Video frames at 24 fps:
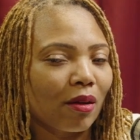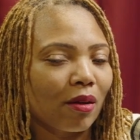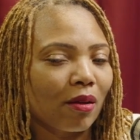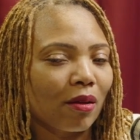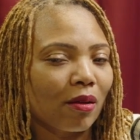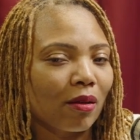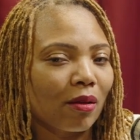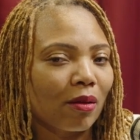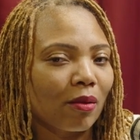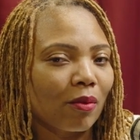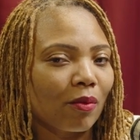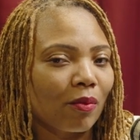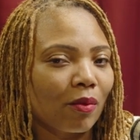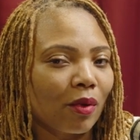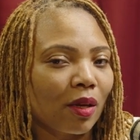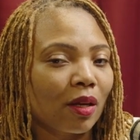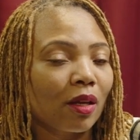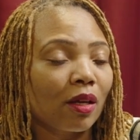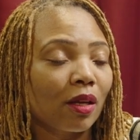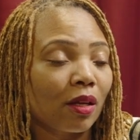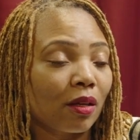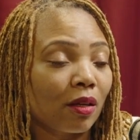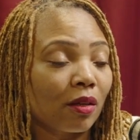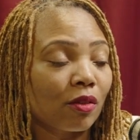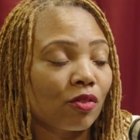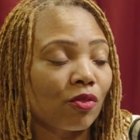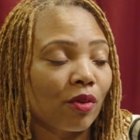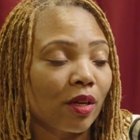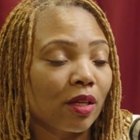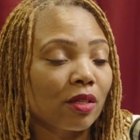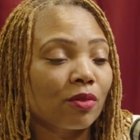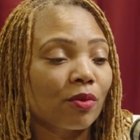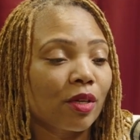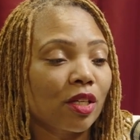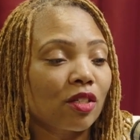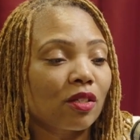a
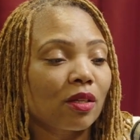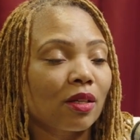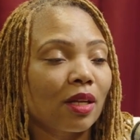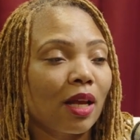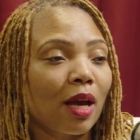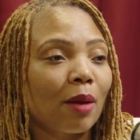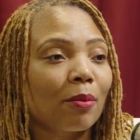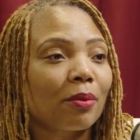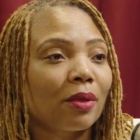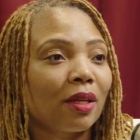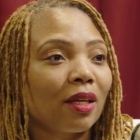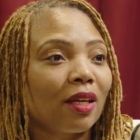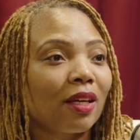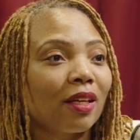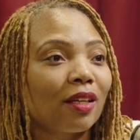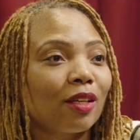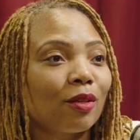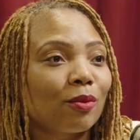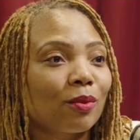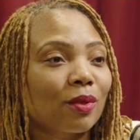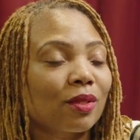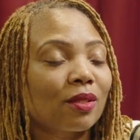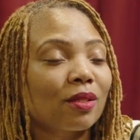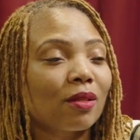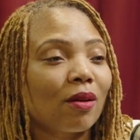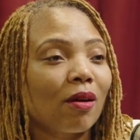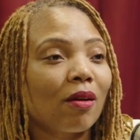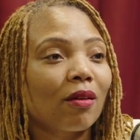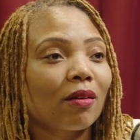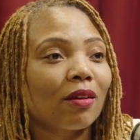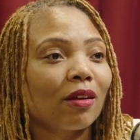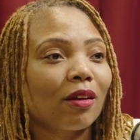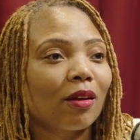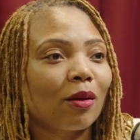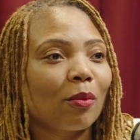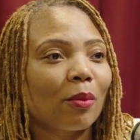transracial adoptee, and he was
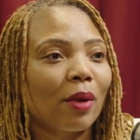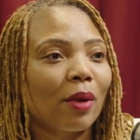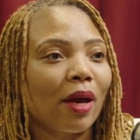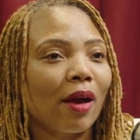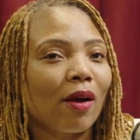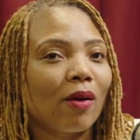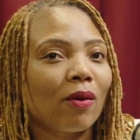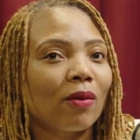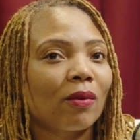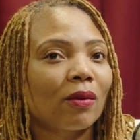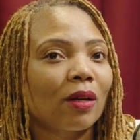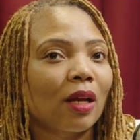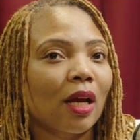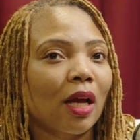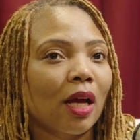talking about